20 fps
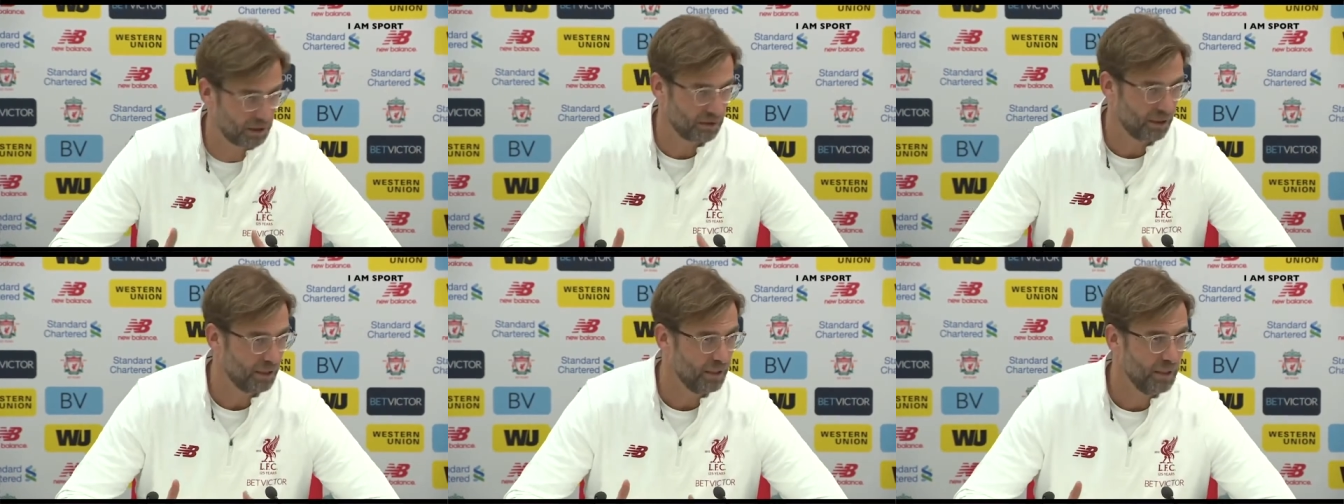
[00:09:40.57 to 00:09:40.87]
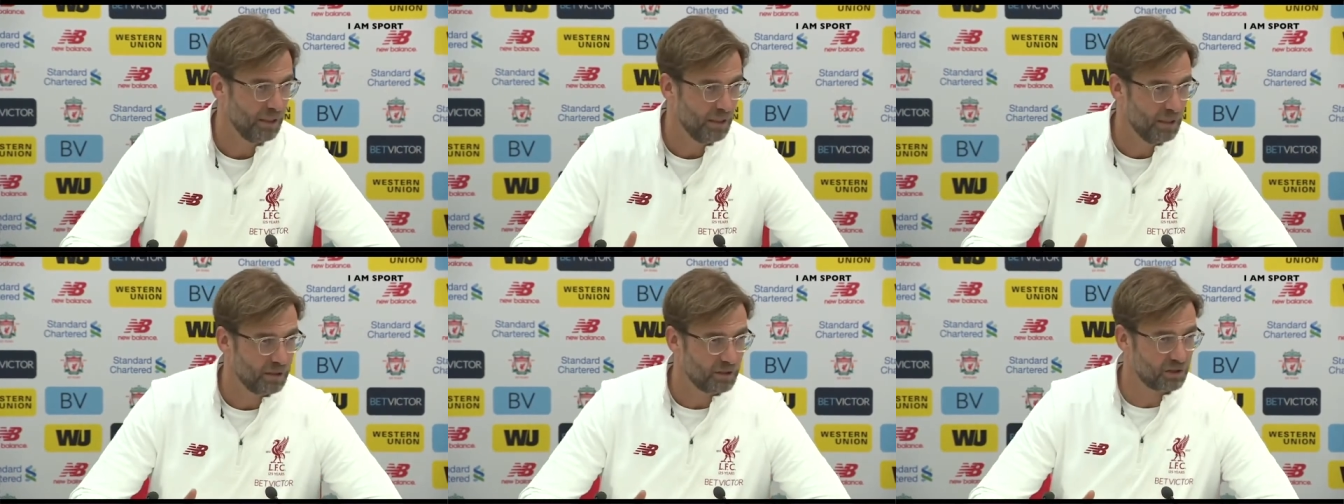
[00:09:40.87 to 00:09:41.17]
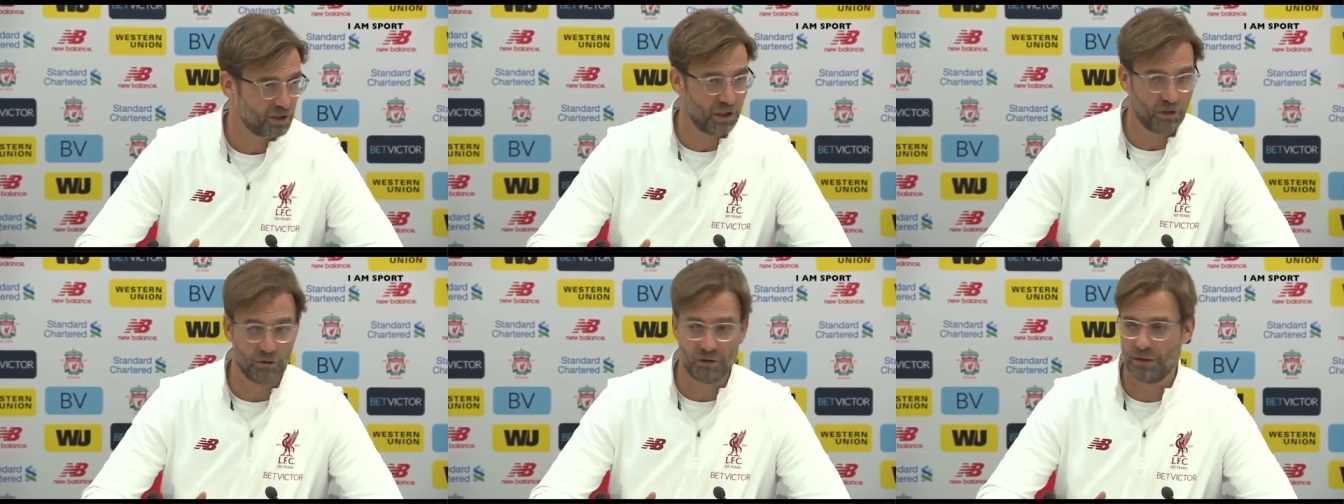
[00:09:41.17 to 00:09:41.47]
But
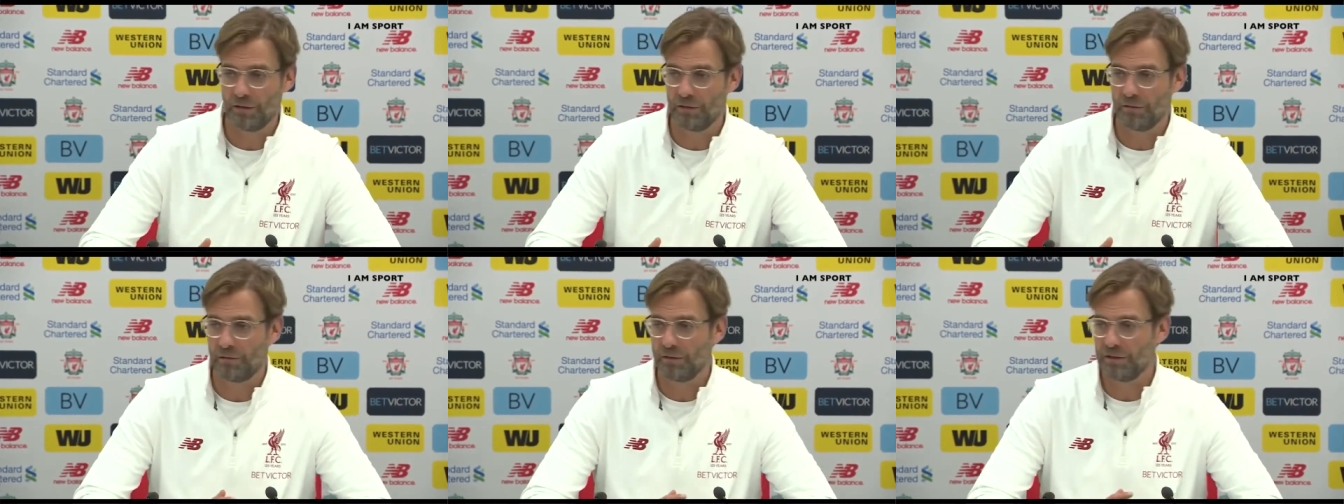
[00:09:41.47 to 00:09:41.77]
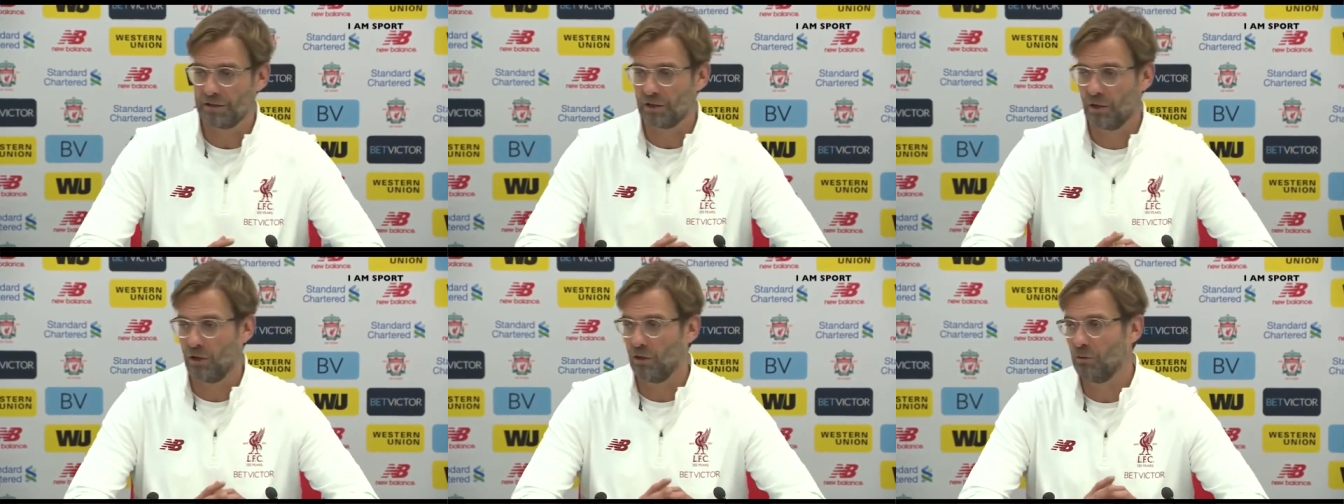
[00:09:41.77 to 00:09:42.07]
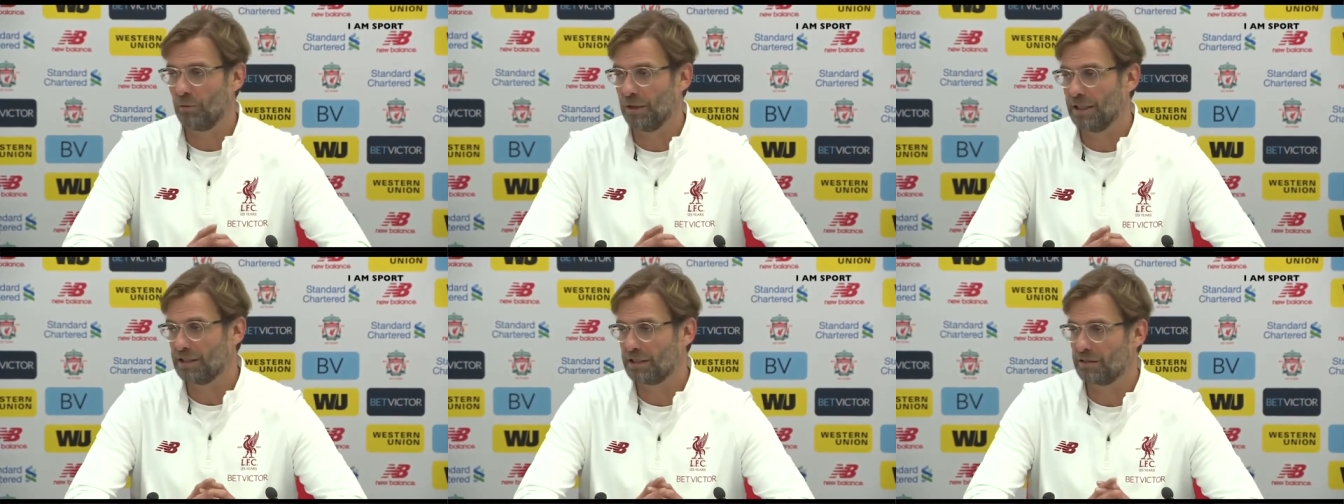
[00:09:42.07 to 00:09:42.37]
so it
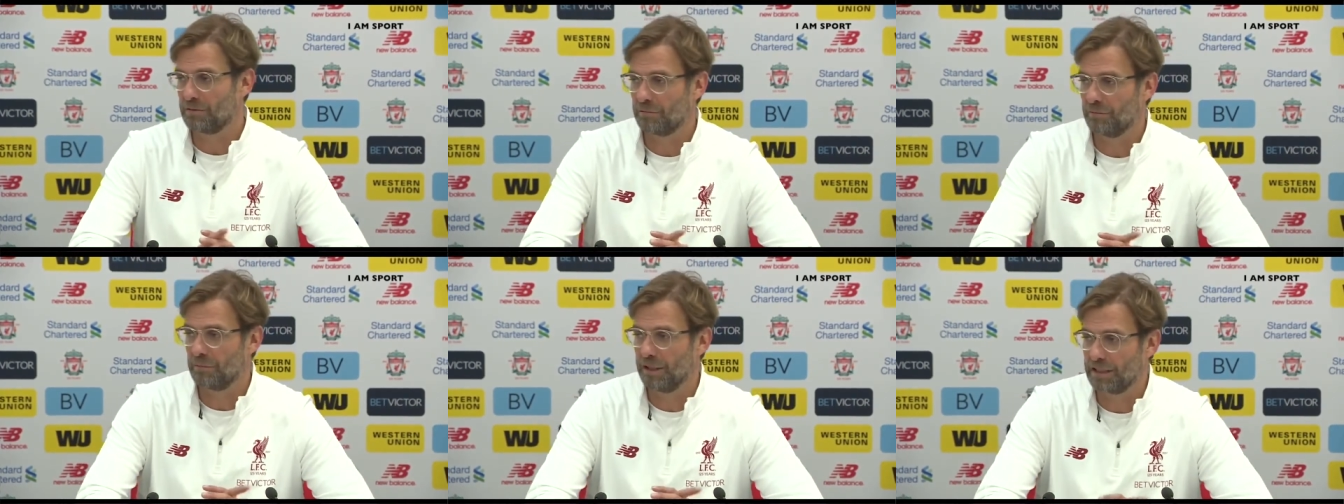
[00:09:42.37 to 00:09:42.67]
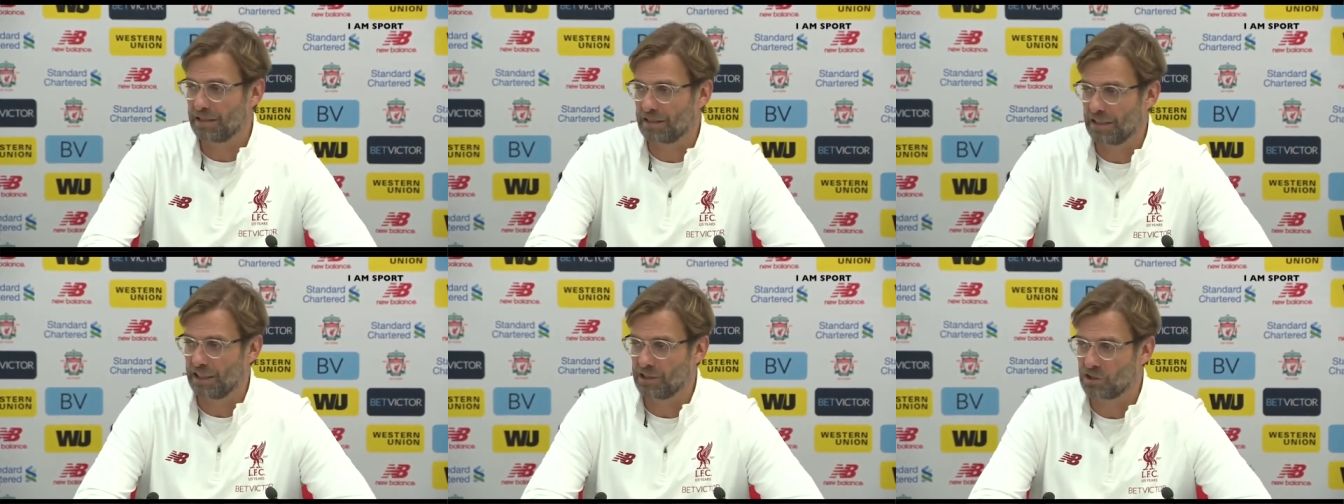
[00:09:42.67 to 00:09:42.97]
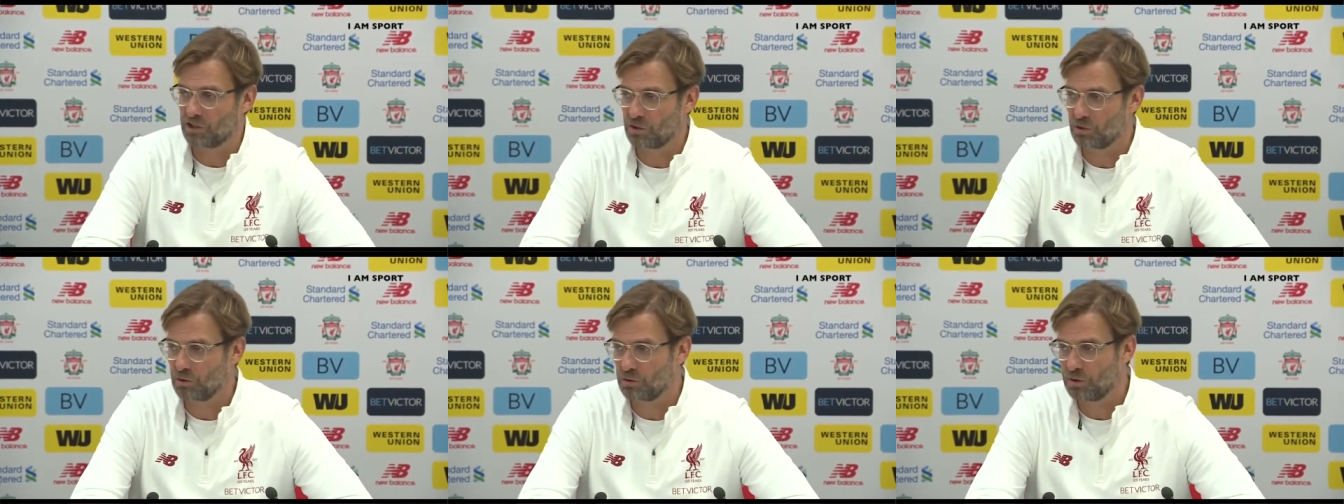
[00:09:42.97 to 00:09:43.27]
always makes
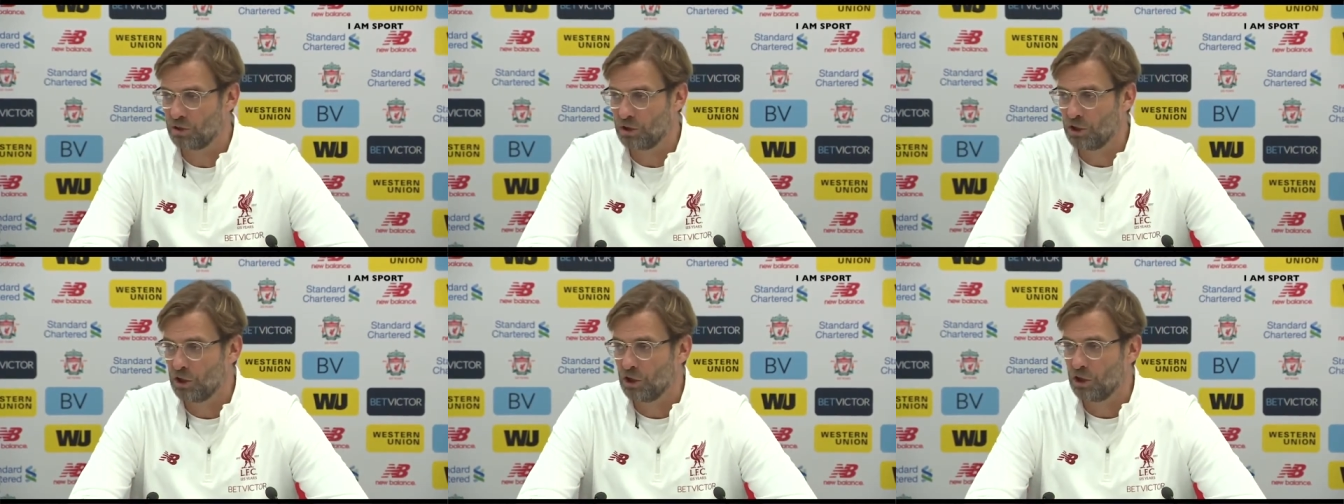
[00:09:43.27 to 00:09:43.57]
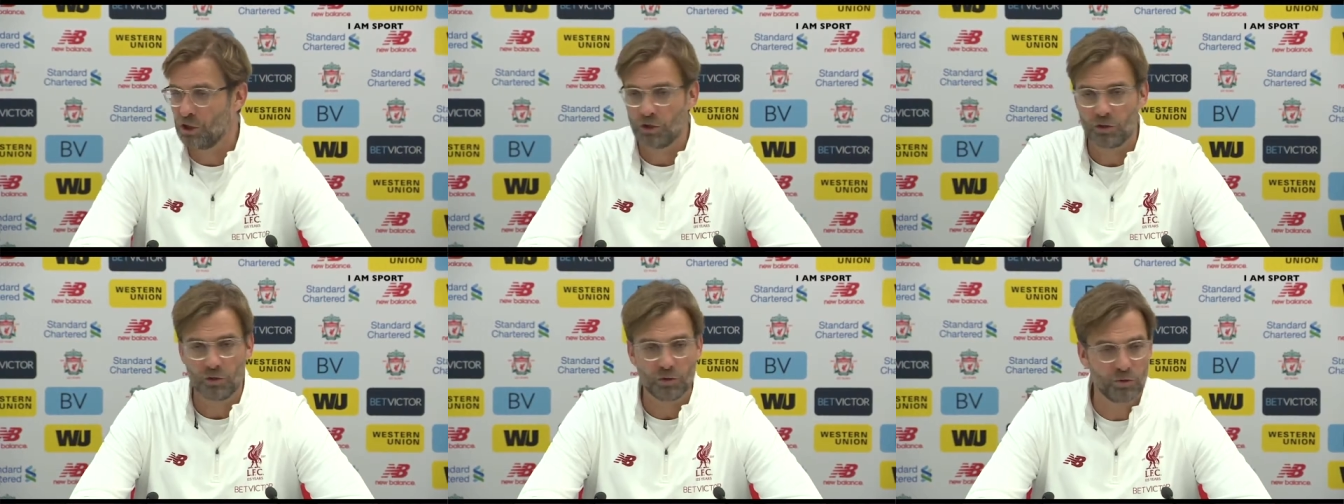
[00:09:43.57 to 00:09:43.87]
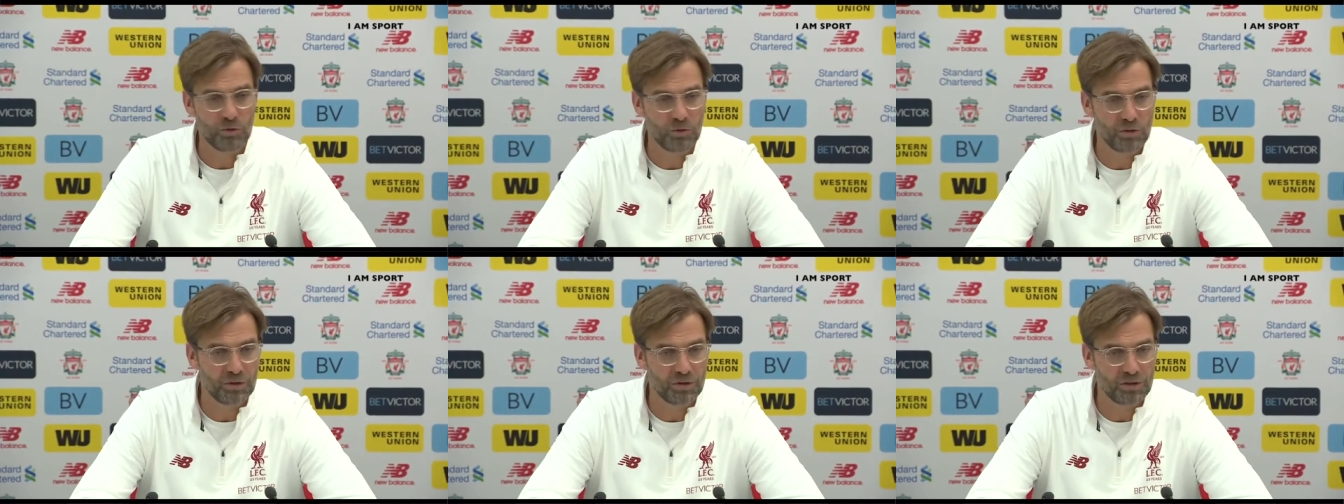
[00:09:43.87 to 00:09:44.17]
sense to
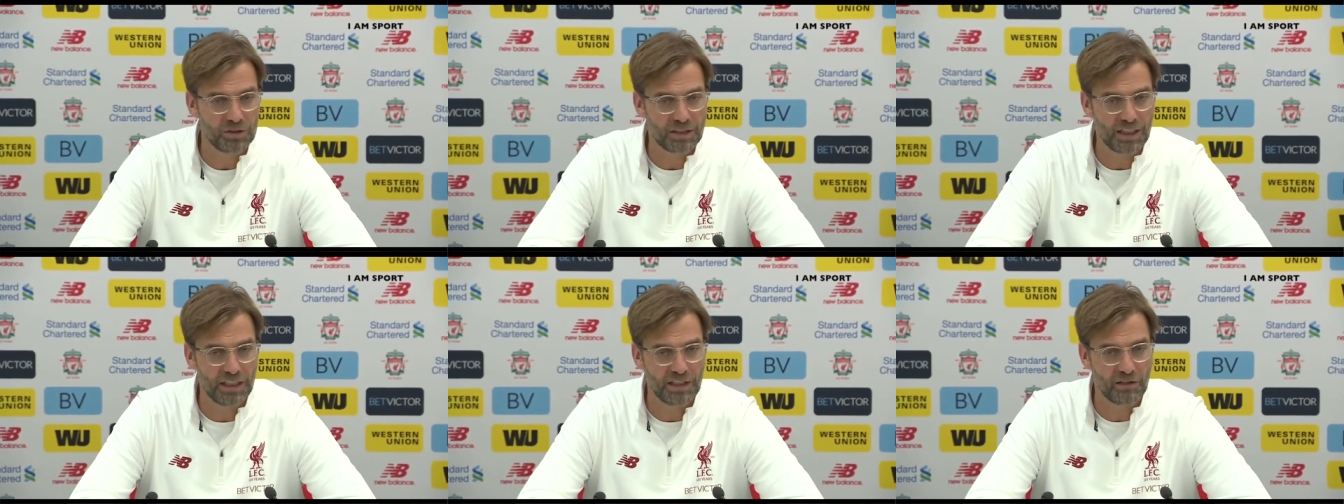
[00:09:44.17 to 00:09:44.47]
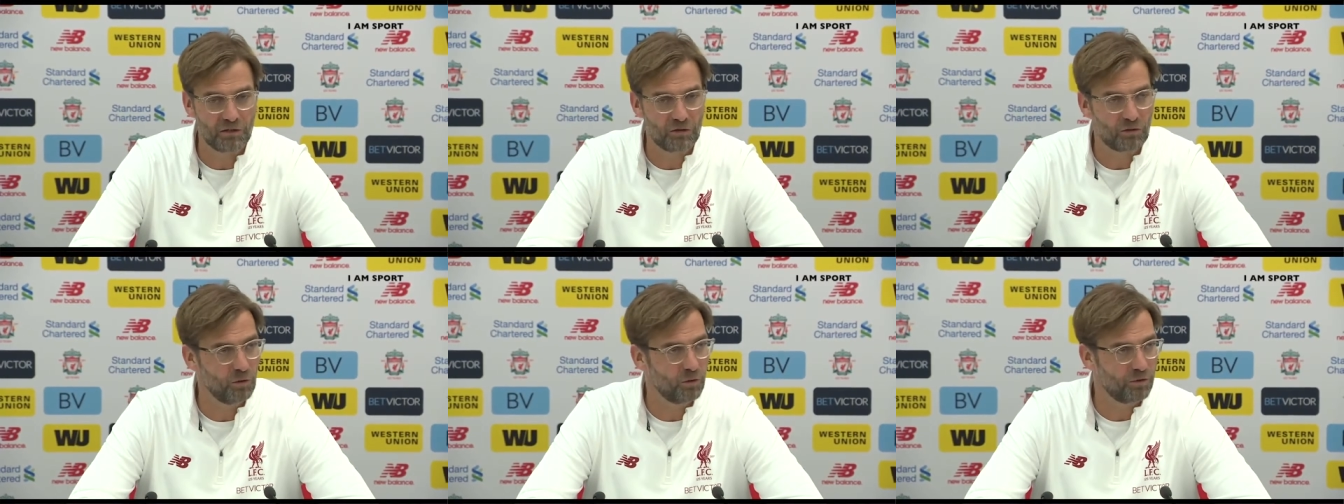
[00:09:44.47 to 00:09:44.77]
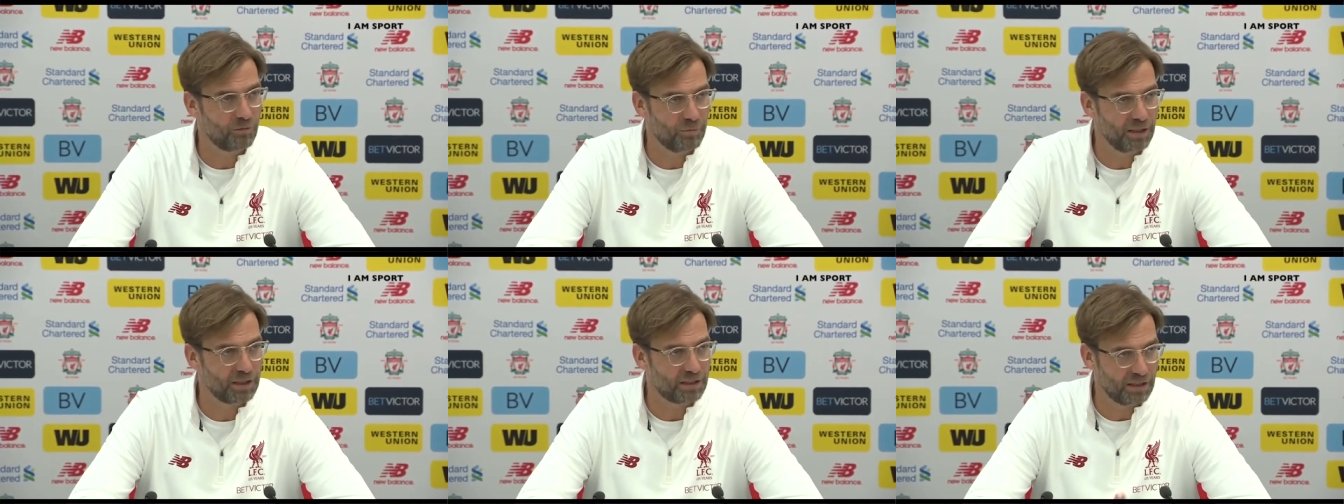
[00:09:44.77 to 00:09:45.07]
say the truth.